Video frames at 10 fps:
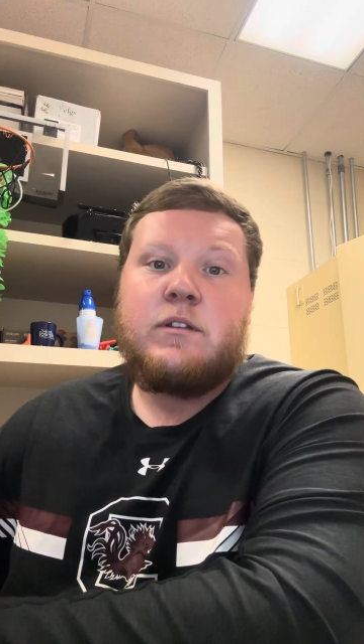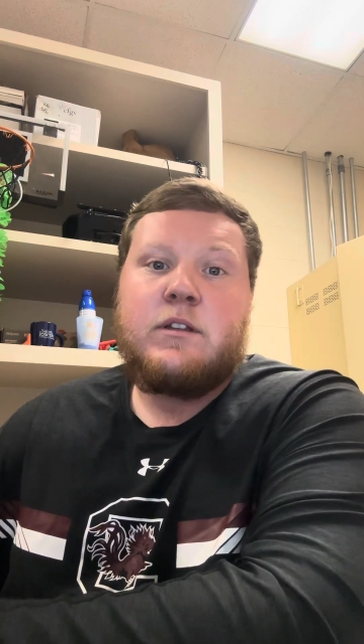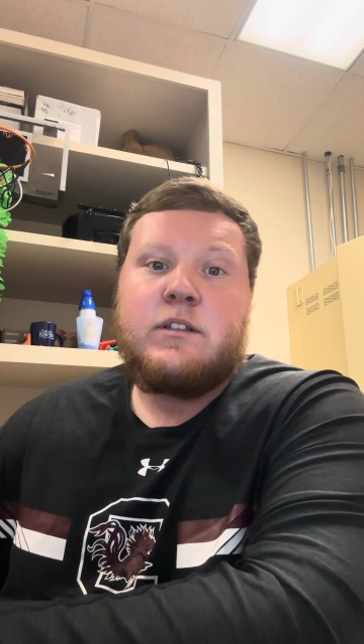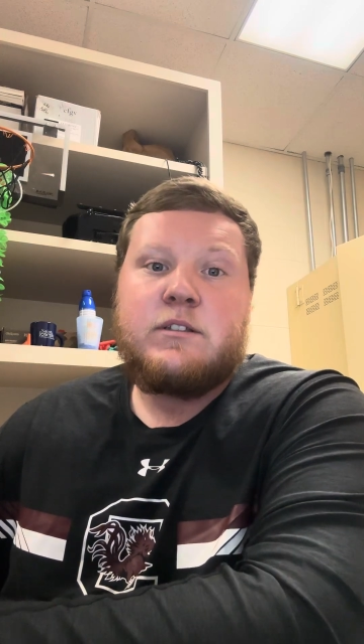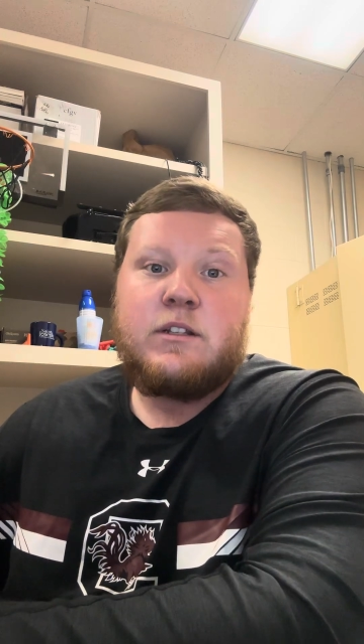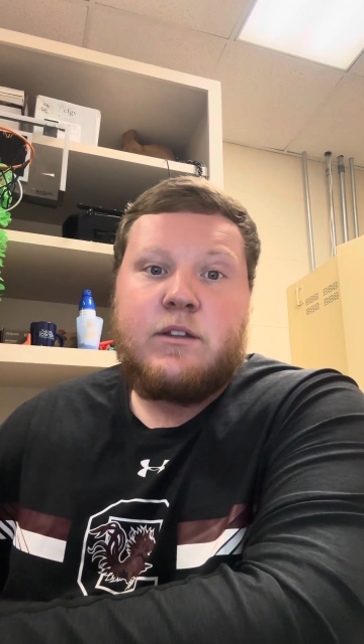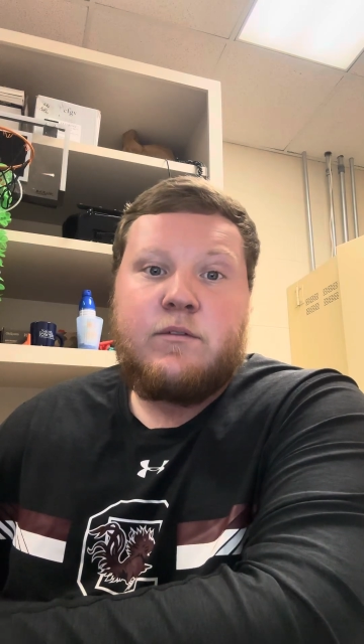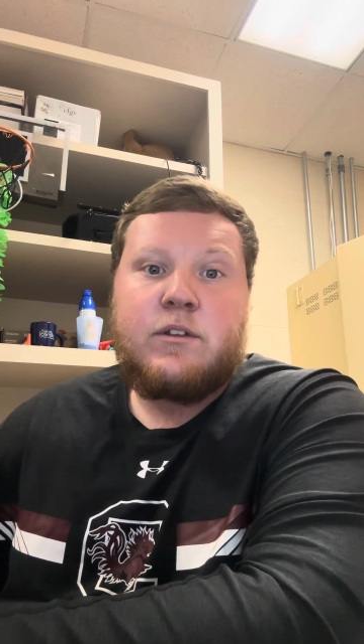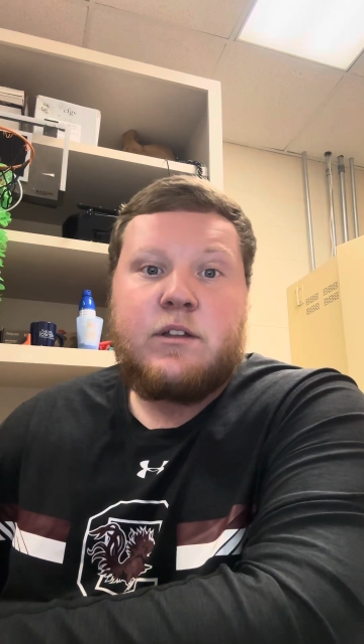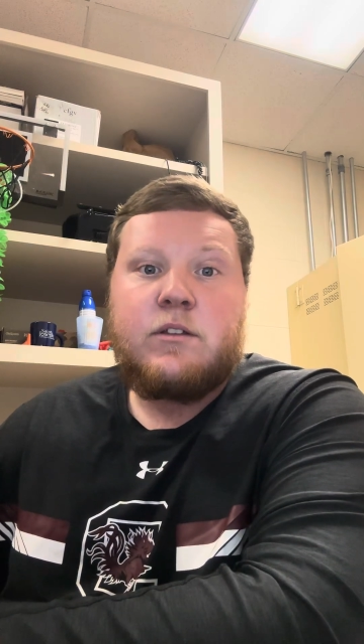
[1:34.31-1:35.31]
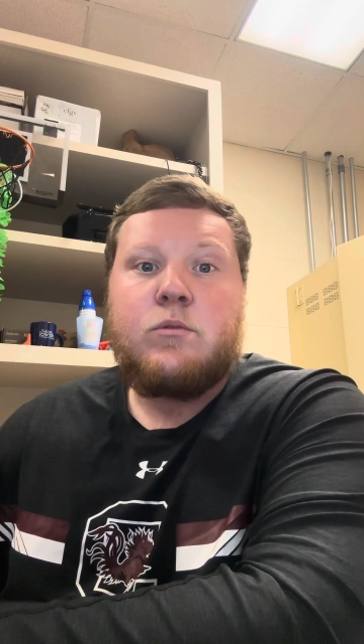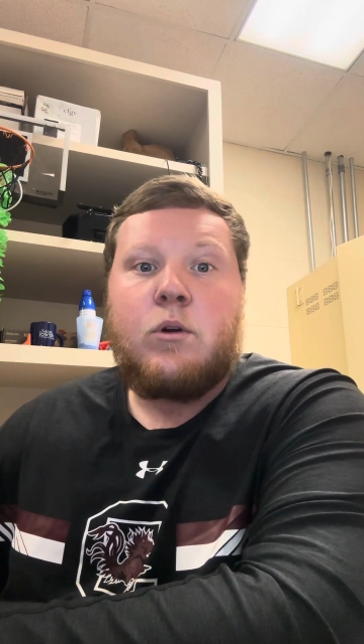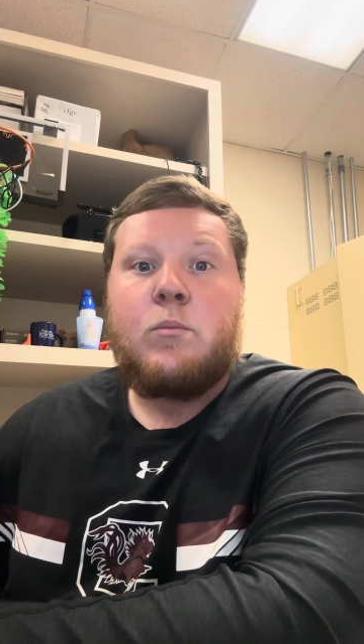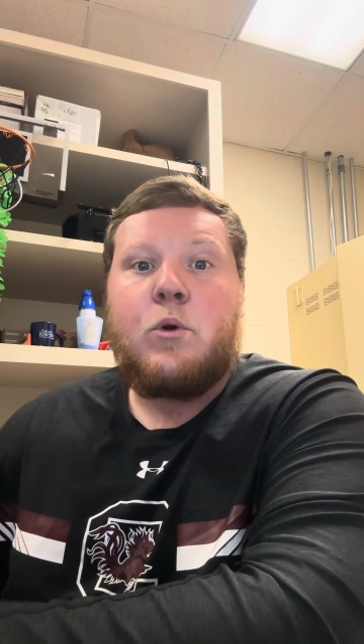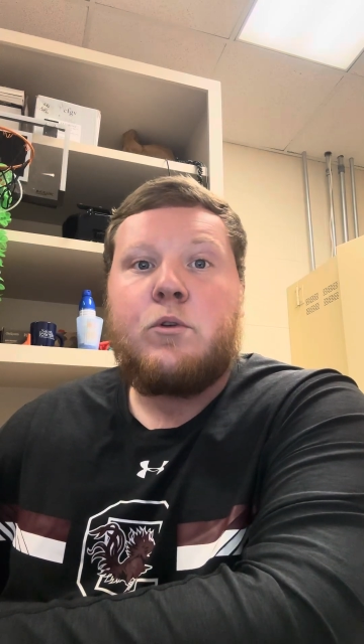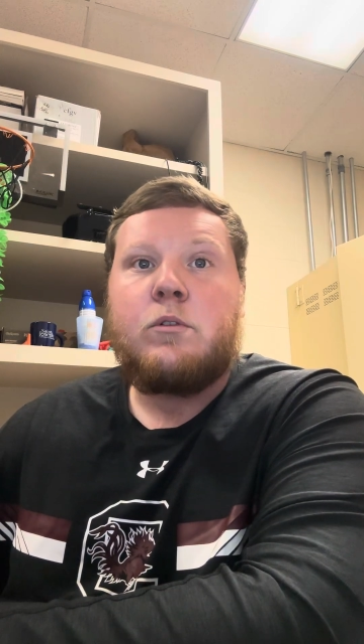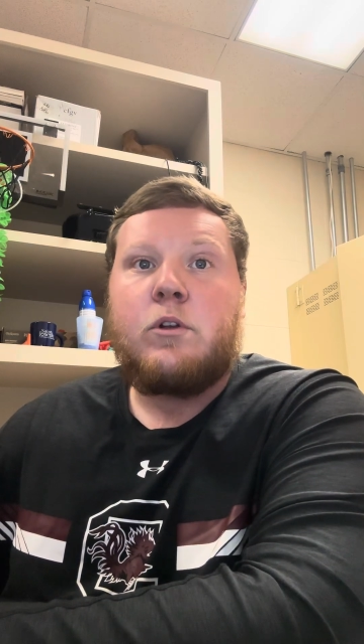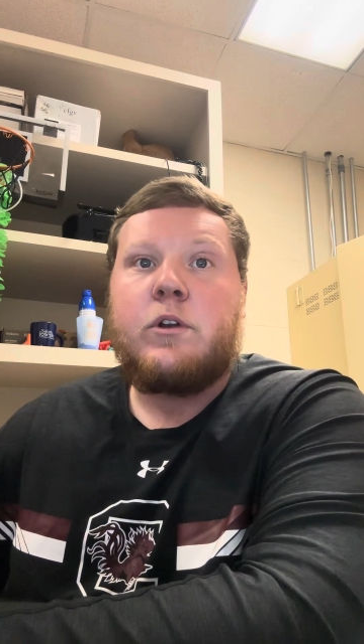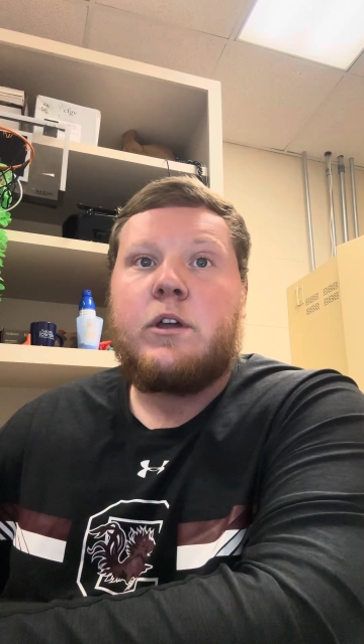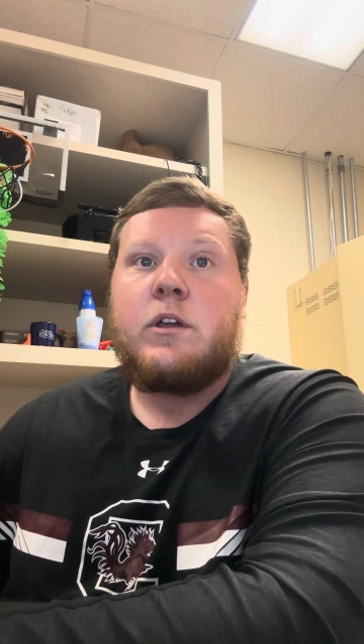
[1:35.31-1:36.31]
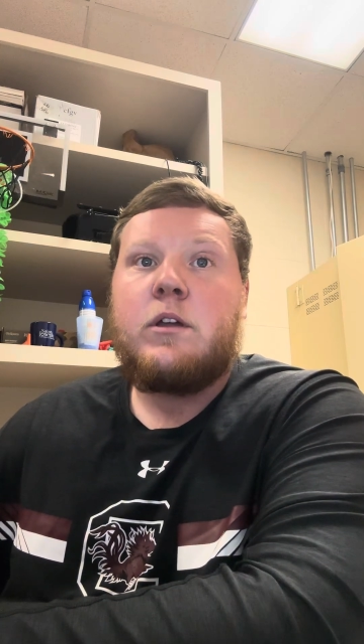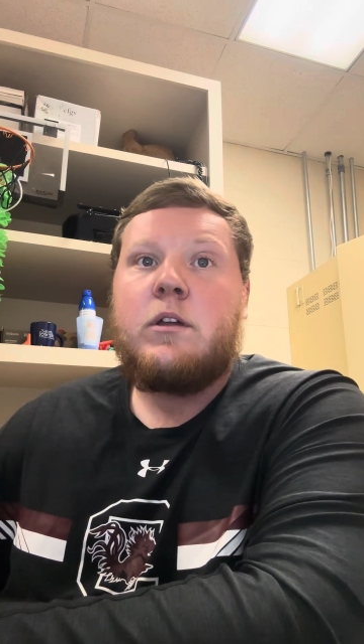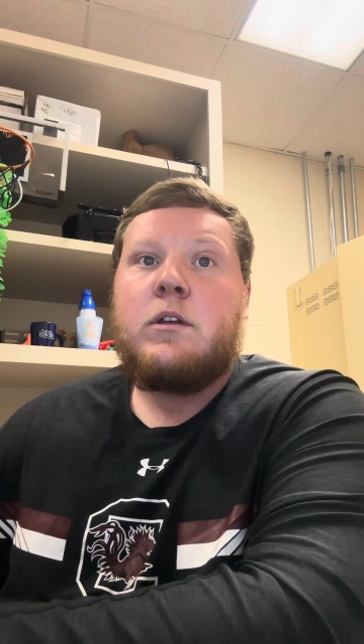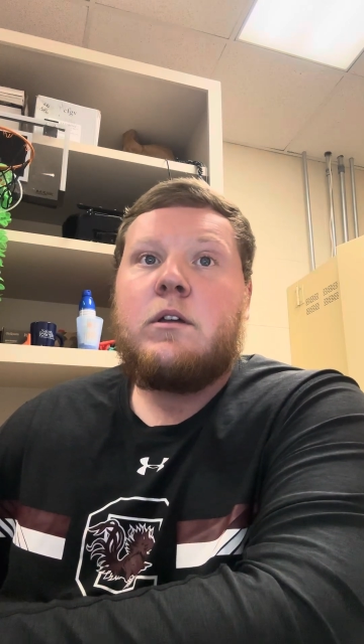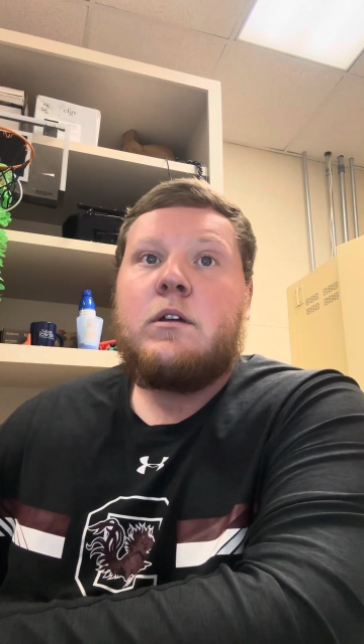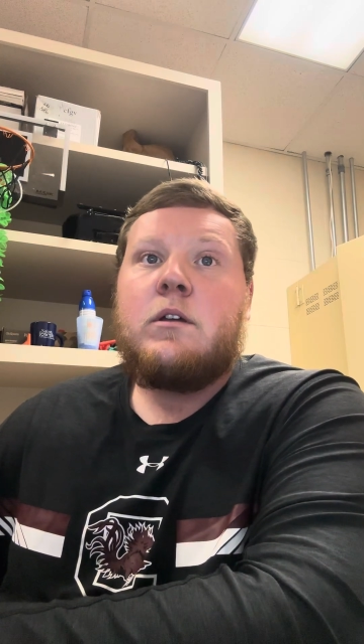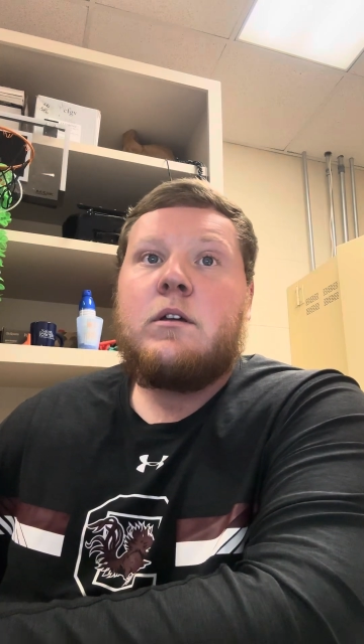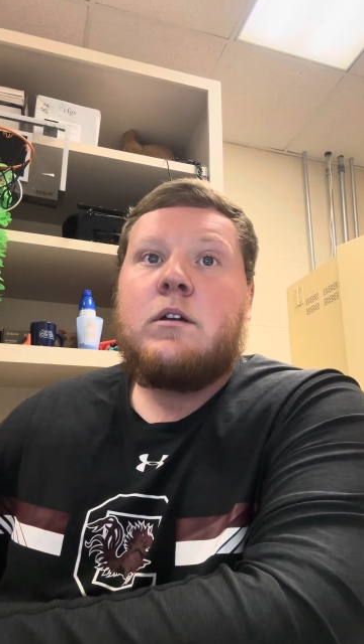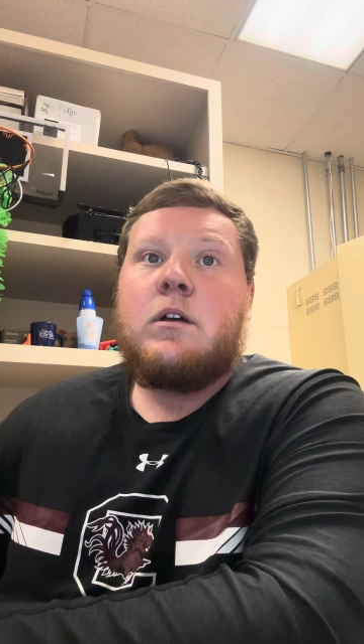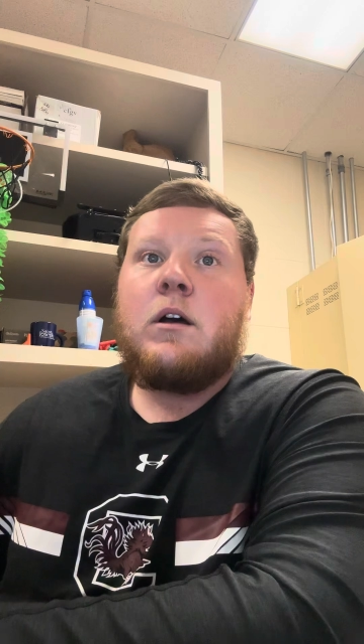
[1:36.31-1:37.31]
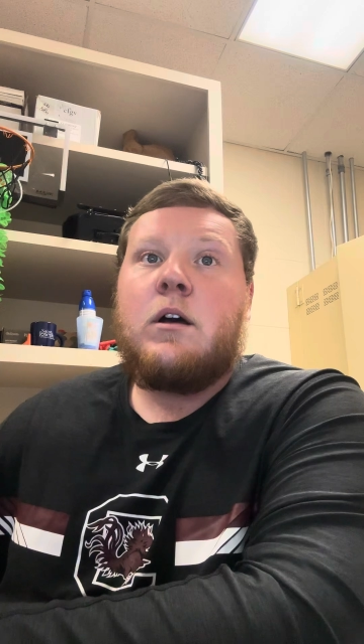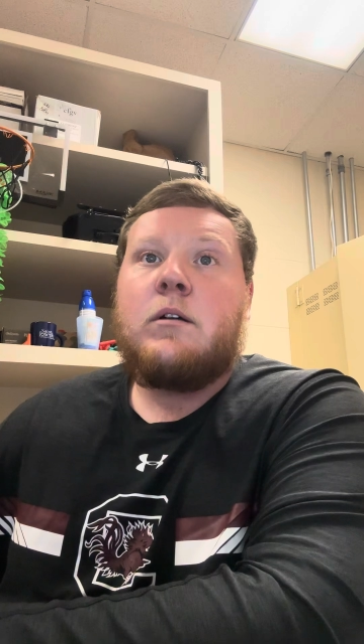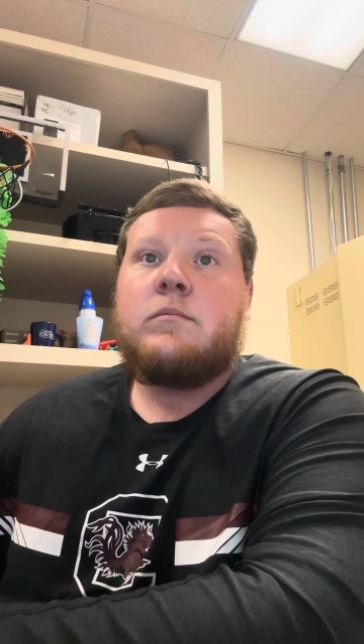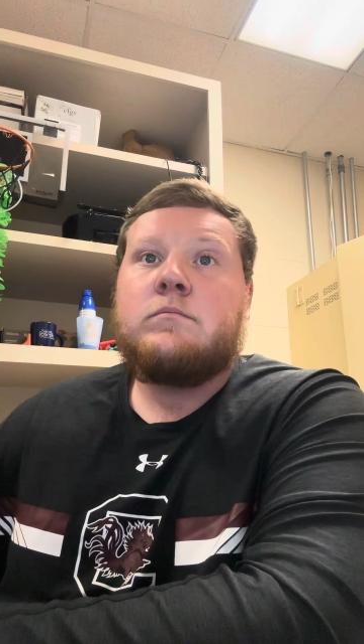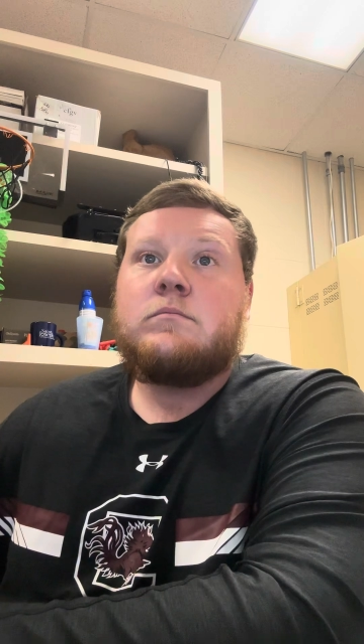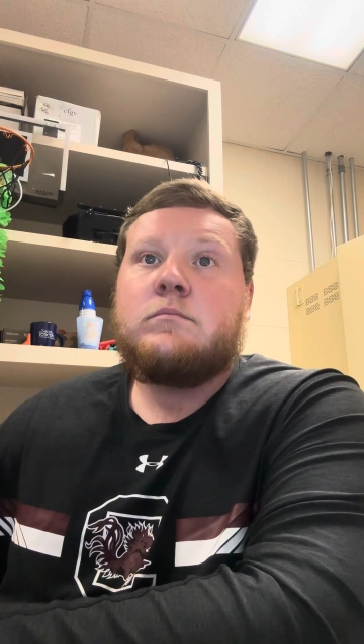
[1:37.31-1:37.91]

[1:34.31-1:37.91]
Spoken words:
its significance to our motor learning. Um,